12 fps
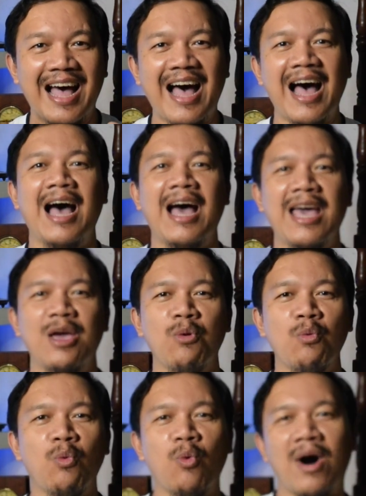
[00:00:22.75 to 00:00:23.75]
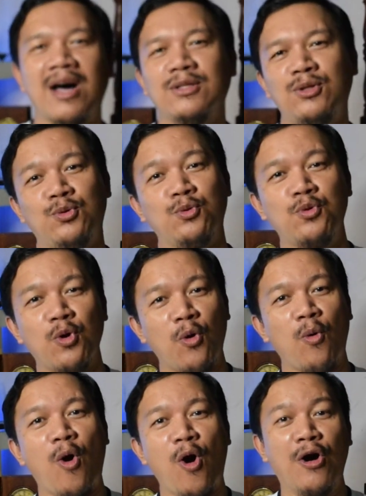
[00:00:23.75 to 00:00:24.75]
I want to
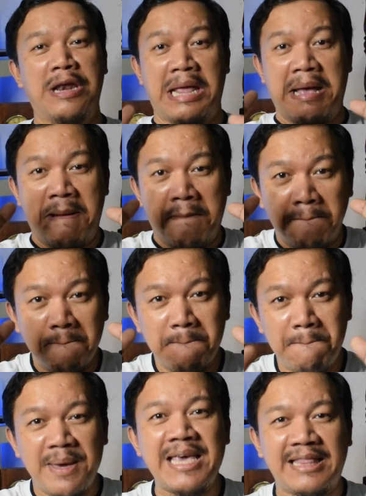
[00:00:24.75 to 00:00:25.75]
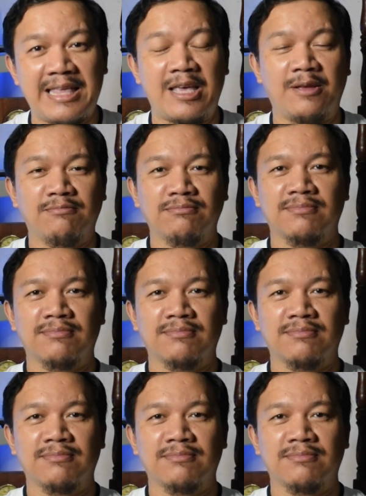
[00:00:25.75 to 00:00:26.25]
go on beating.